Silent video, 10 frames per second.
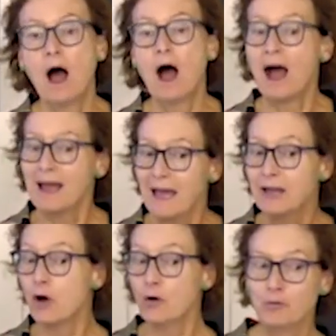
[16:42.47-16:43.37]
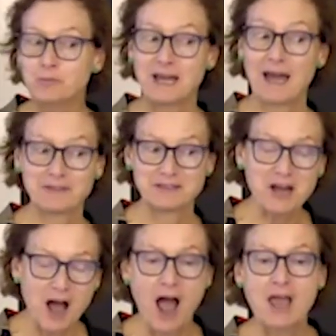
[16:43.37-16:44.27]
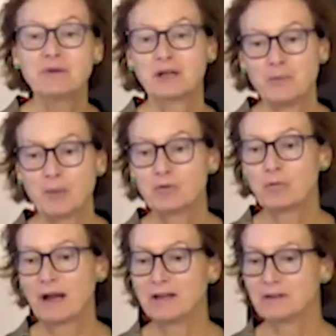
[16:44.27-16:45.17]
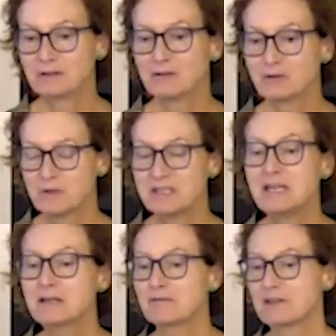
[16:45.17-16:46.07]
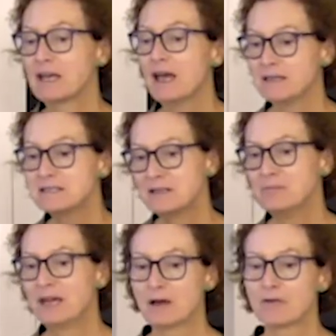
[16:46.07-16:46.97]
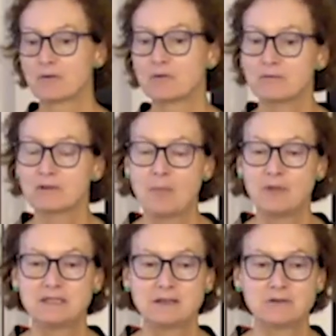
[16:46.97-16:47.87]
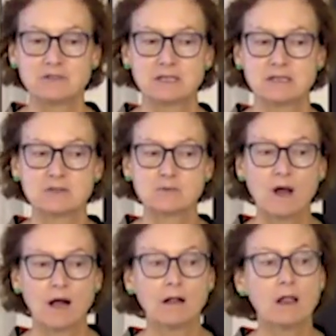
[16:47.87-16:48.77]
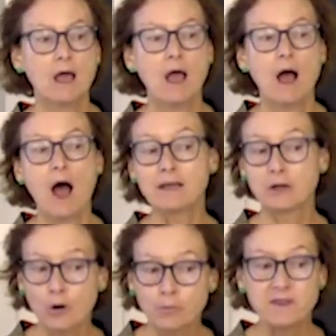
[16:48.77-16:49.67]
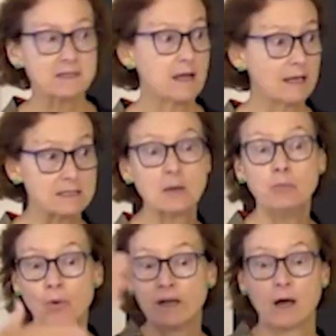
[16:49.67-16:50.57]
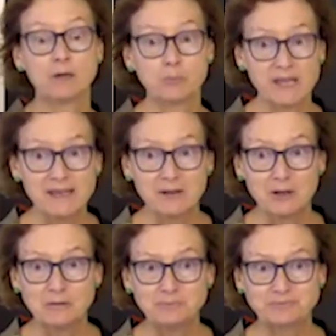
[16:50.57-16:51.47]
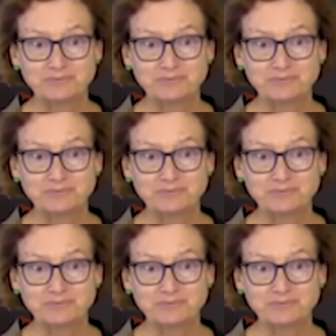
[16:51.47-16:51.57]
I had hoped at the time, and I remember writing a critique of the case, and many other commentators did as well, I had hoped that at some point on appeal,